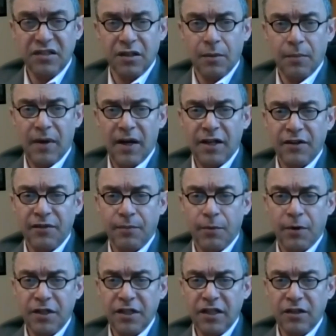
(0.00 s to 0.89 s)
decent amount
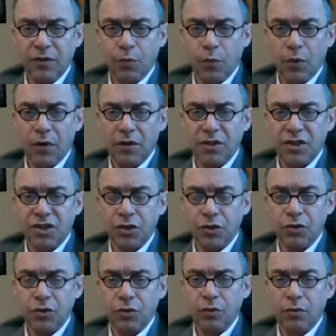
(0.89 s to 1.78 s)
of money
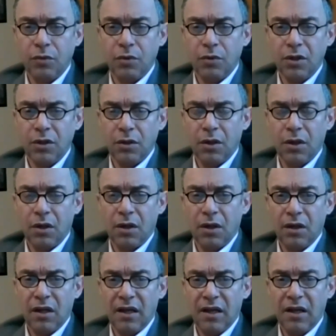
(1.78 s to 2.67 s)
to
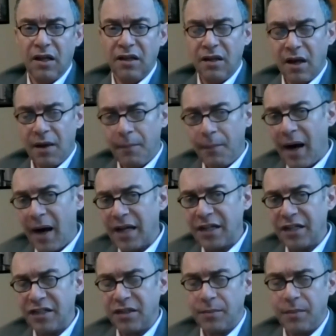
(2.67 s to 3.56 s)
a
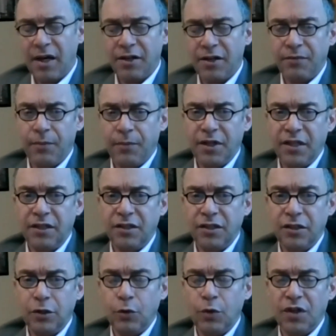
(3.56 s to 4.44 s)
modest amount of money
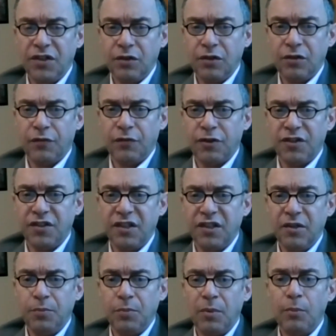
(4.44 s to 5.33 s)
to US
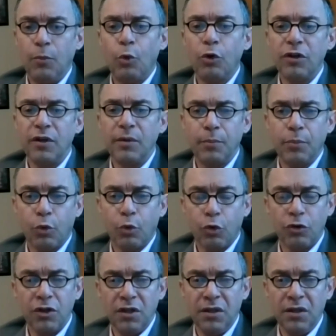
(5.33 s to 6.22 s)
universities, but more
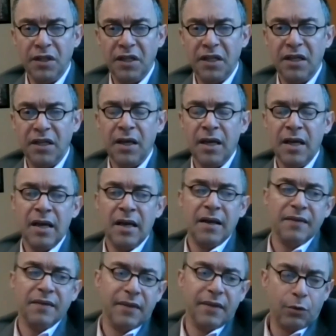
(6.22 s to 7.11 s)
importantly,
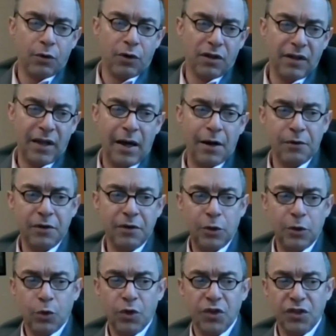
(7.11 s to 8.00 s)
they were
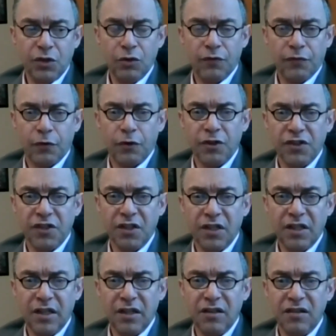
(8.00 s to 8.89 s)
allowing US
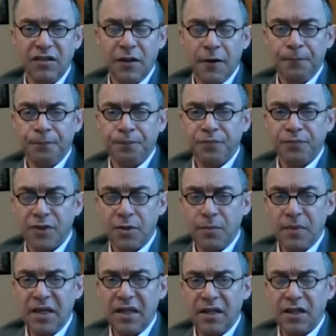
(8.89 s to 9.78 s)
universities
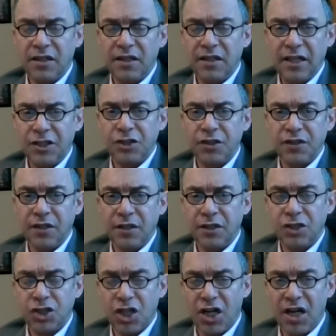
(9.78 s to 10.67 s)
to make connections
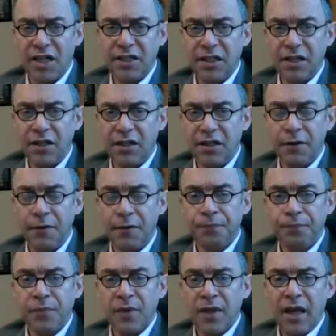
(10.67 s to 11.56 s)
in China.
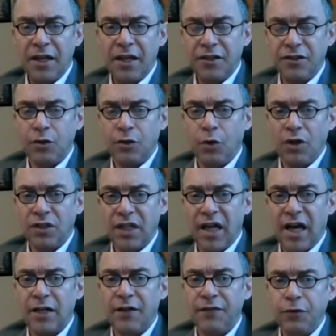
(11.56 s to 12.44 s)
And so a
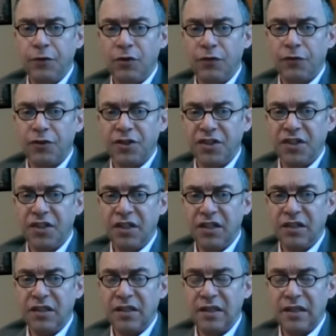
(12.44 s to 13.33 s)
lot of
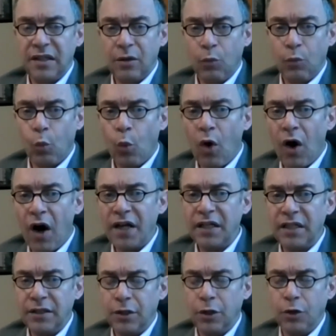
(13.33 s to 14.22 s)
universities
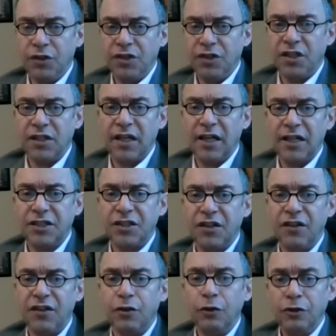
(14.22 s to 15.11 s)
wanted those
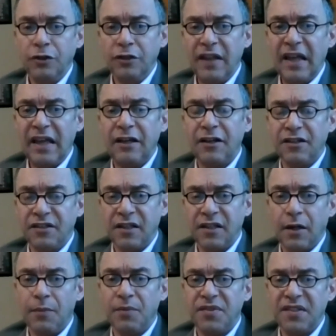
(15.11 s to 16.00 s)
connections so that they could
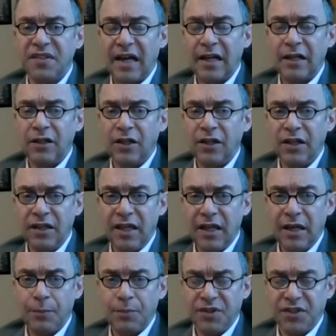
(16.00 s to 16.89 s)
set up
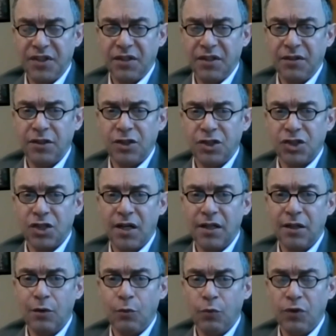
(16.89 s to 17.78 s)
satellite campuses in
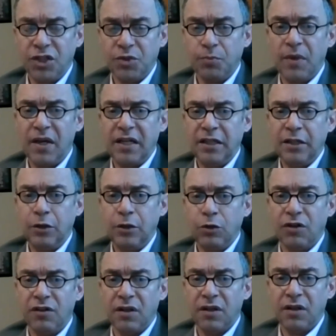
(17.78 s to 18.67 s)
China, which
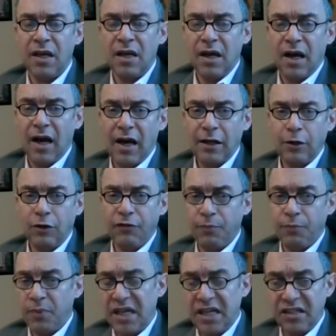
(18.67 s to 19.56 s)
many, I don't
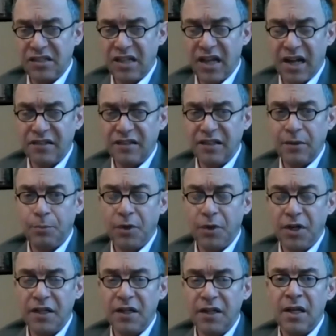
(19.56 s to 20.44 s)
know if Pace has
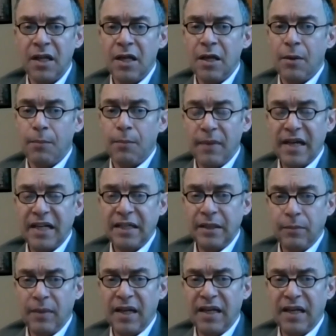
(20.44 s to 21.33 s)
it, but
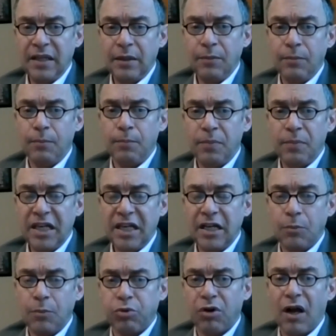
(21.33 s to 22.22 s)
many
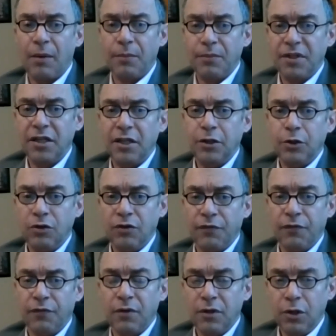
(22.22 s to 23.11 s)
big
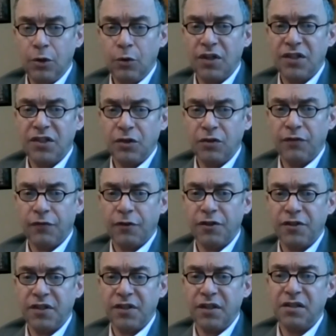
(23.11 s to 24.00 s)
prominent US
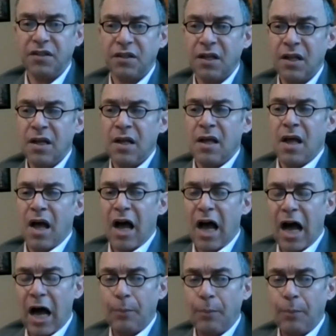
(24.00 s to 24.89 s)
universities,
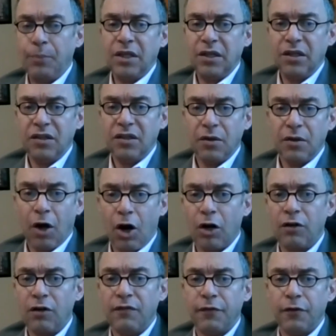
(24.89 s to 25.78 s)
Hopkins,
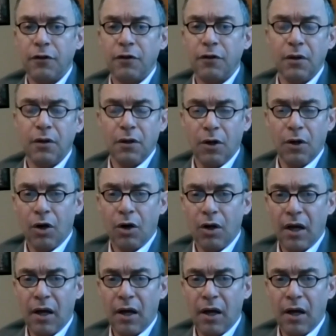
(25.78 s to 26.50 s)
Harvard,